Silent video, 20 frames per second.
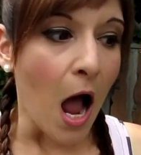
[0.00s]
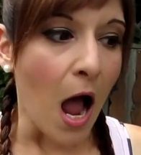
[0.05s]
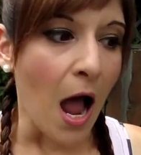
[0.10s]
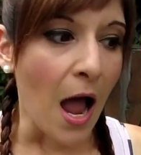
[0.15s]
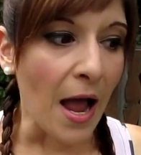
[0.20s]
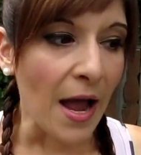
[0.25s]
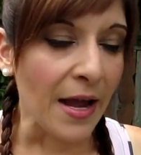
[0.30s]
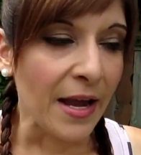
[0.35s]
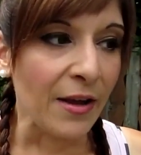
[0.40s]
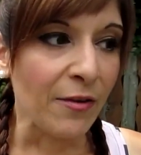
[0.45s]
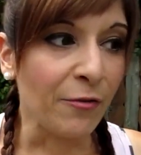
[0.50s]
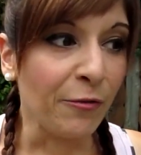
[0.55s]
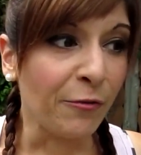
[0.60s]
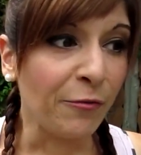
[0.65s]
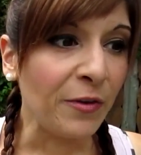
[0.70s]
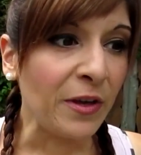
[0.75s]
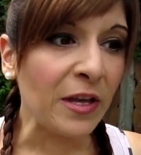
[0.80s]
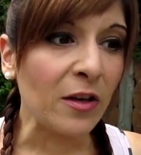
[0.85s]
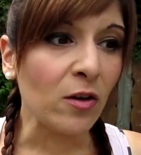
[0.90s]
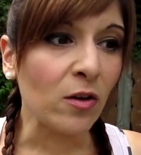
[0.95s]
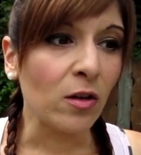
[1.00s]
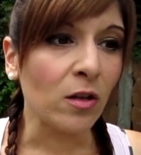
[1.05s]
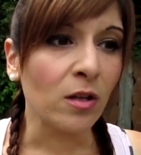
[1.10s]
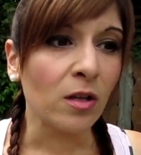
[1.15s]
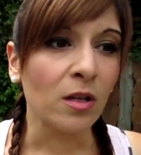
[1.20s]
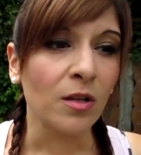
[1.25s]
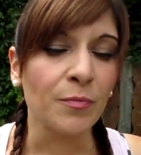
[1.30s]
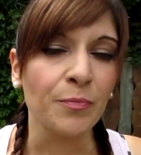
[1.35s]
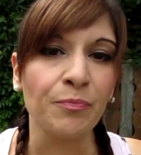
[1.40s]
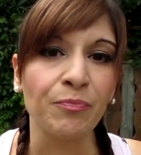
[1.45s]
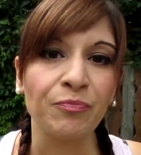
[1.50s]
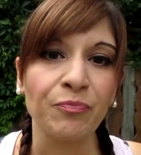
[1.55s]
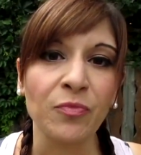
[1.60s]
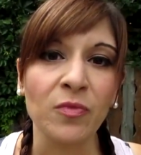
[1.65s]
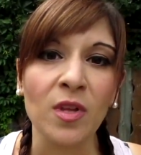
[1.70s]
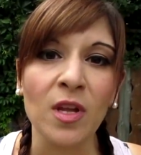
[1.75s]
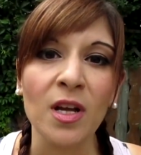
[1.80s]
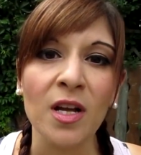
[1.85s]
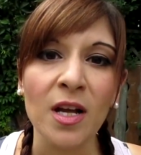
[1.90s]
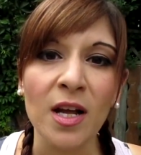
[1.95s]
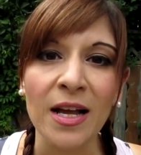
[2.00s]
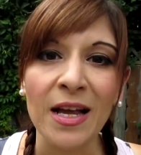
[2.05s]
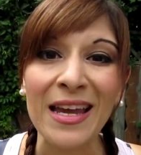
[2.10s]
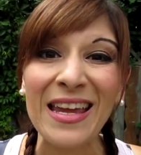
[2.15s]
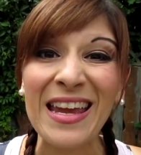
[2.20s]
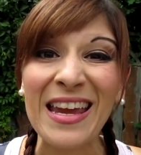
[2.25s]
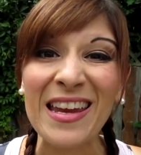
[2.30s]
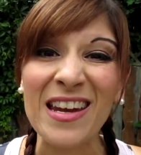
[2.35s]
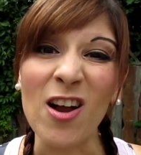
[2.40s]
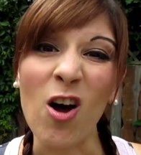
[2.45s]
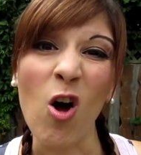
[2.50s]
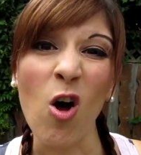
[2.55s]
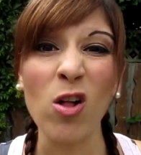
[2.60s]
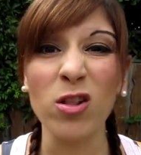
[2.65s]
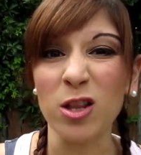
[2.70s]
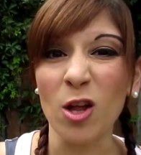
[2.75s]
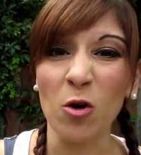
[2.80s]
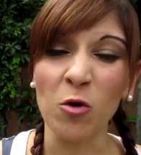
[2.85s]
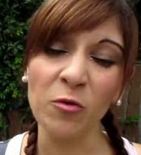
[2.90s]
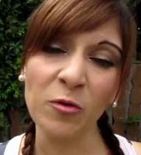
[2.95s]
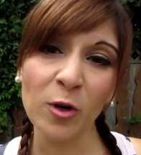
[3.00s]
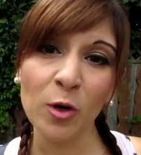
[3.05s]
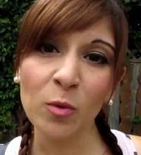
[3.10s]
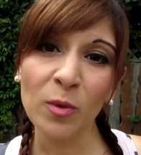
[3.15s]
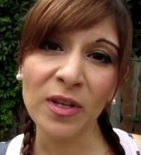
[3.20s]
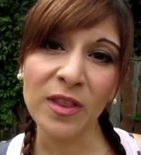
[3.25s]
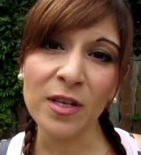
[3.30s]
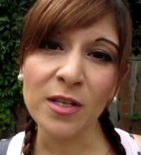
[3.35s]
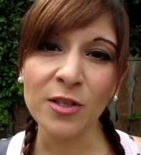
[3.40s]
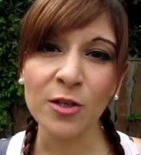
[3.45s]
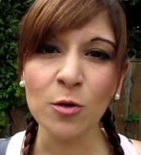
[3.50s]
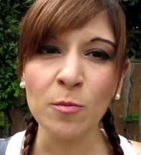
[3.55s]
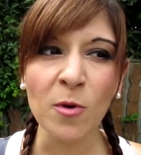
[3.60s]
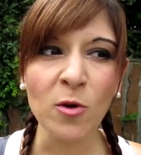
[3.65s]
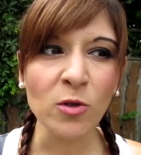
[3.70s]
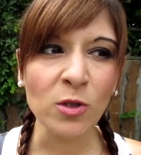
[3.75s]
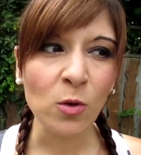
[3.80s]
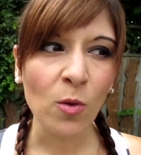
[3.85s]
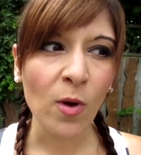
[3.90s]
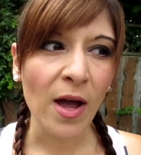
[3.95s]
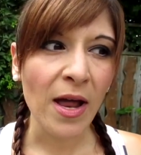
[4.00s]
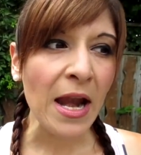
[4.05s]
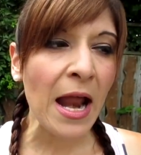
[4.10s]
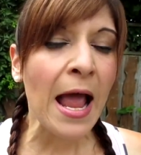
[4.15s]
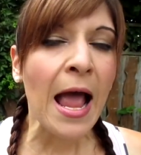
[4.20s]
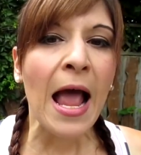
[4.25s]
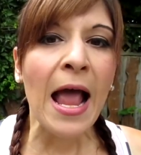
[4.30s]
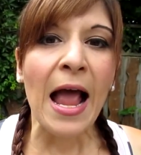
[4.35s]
I feel it all over with a sumo squat.